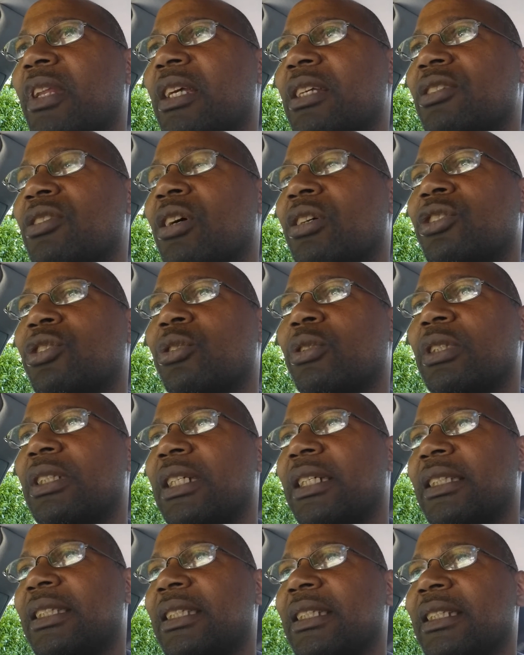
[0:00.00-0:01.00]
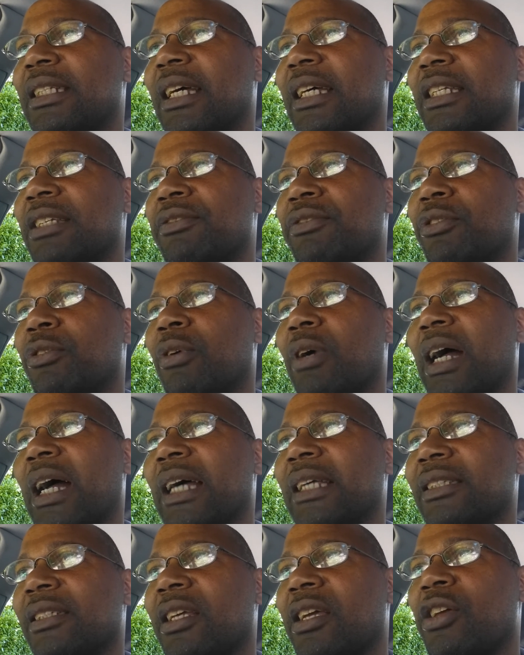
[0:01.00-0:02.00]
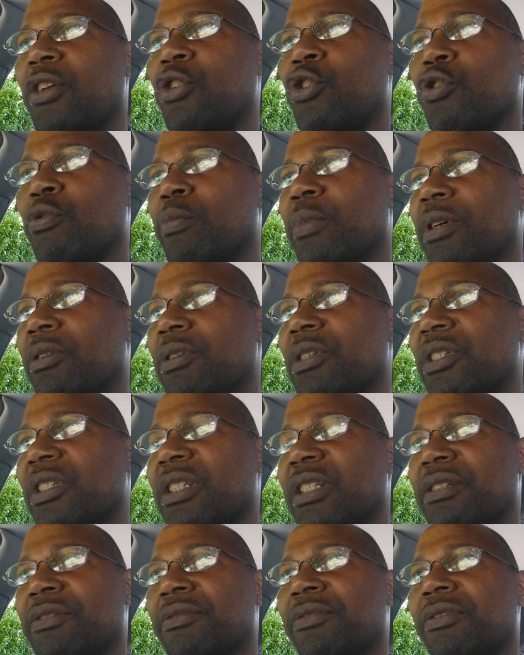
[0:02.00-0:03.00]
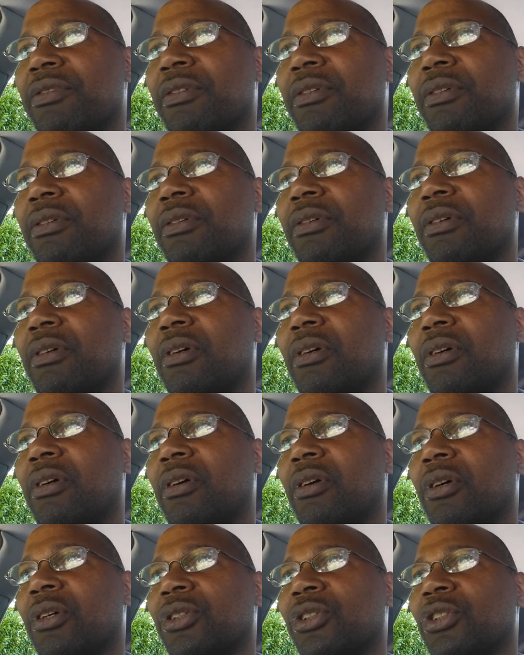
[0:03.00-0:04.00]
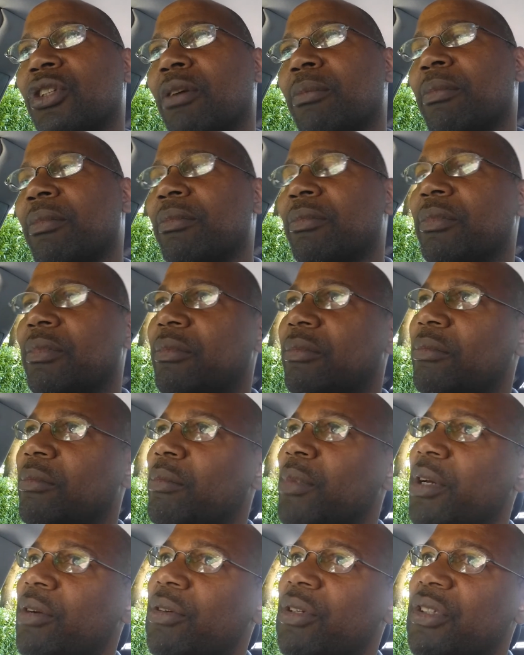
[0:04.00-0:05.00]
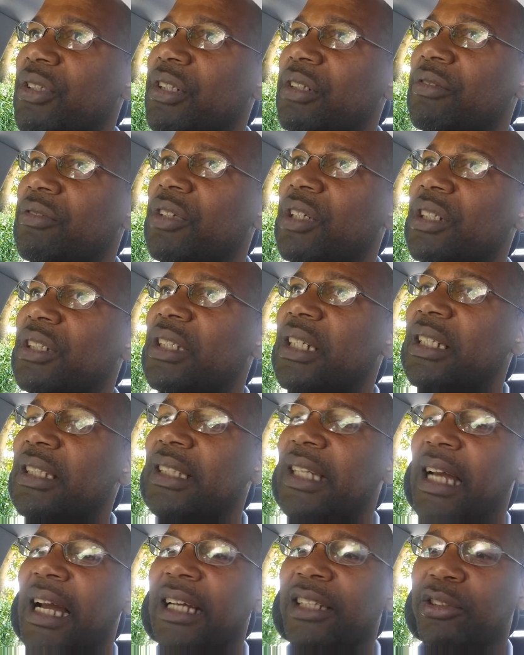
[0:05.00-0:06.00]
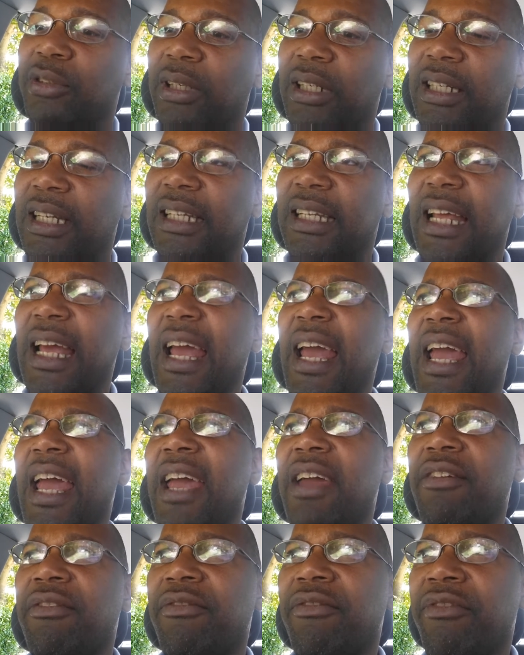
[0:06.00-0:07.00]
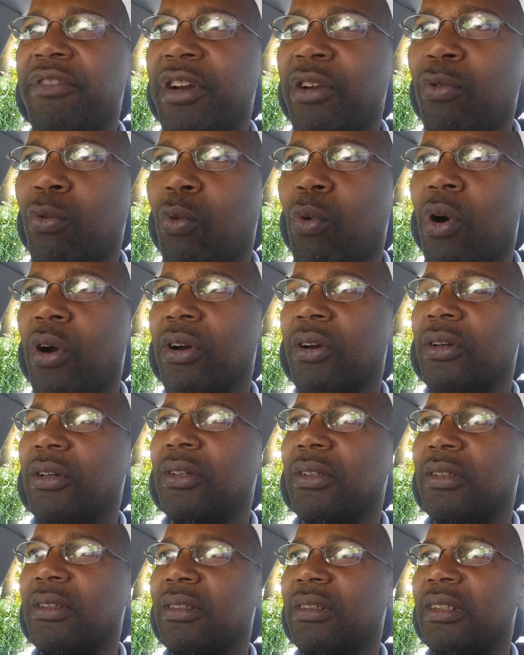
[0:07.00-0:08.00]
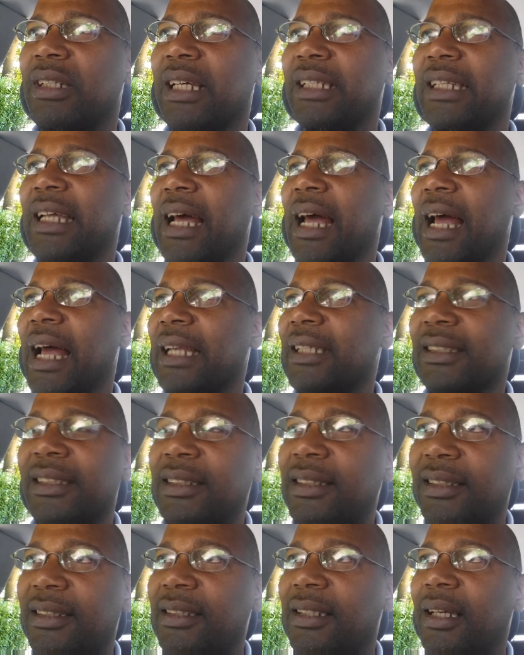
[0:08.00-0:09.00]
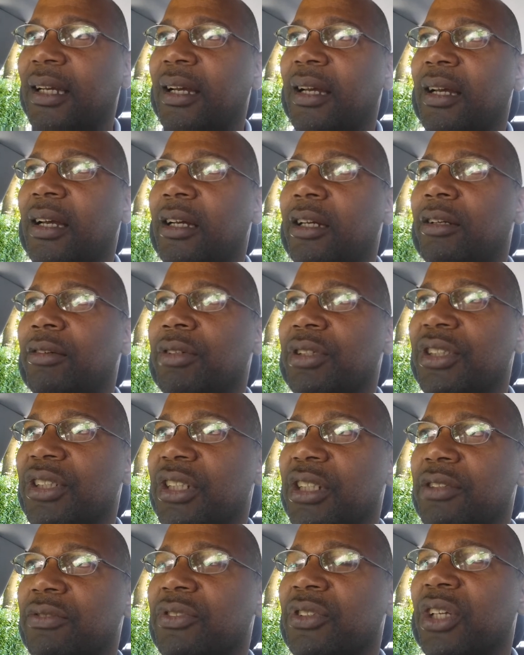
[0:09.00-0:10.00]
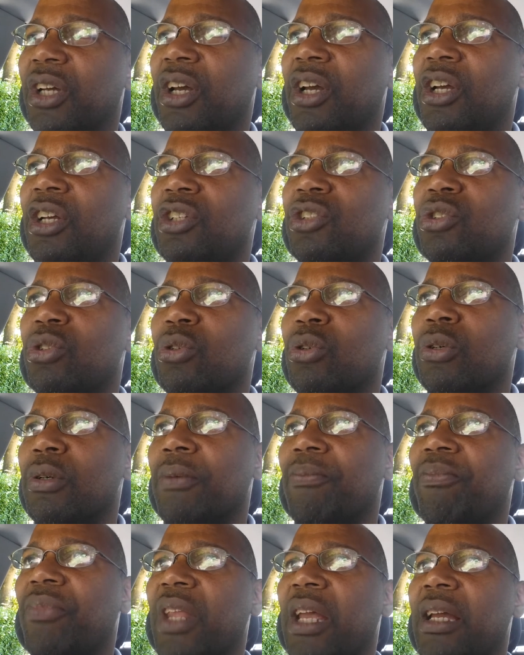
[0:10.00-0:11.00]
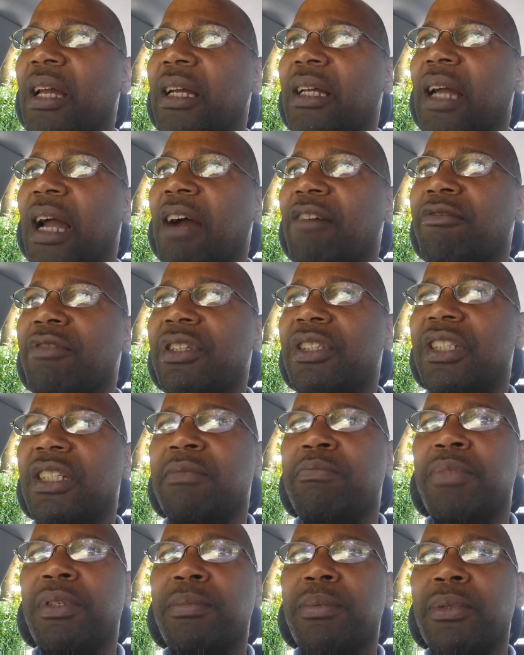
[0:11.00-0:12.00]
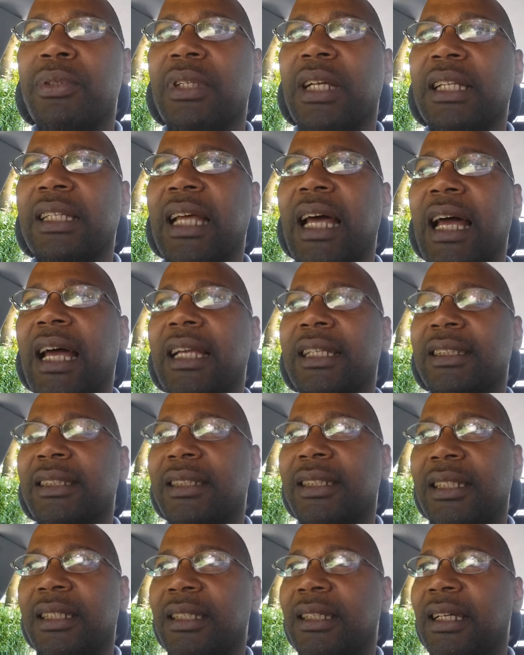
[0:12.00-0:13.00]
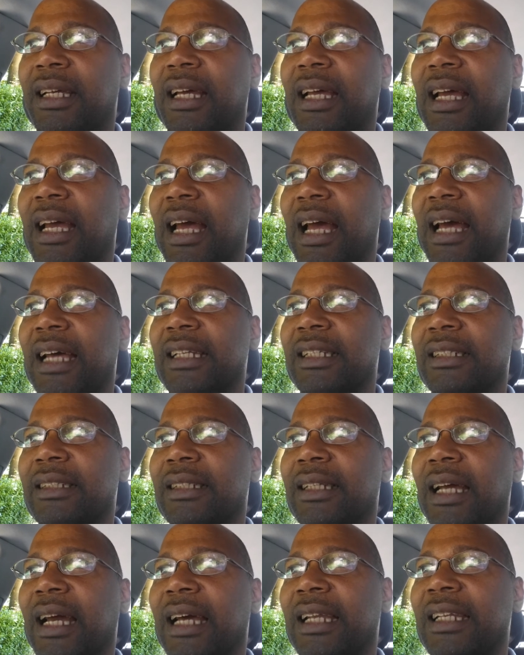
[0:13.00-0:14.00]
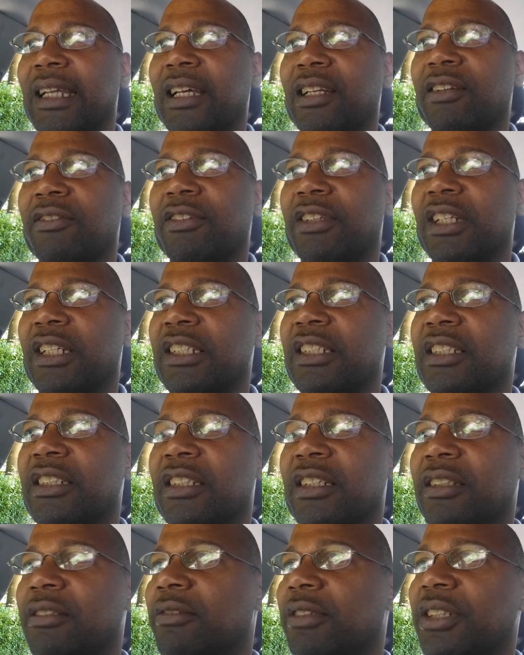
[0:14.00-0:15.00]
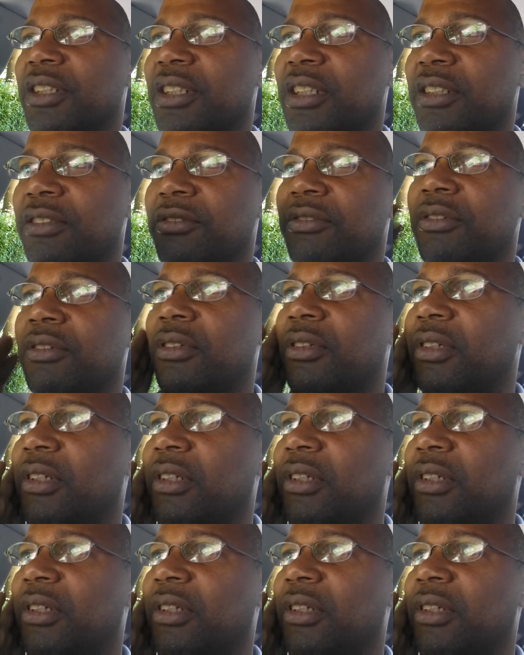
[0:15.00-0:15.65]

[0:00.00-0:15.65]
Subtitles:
He's not suggesting that if you ask, you may receive, or some may receive. He says actually that everyone that asks receives. So have we seen people that asked and at the end of the day they didn't receive?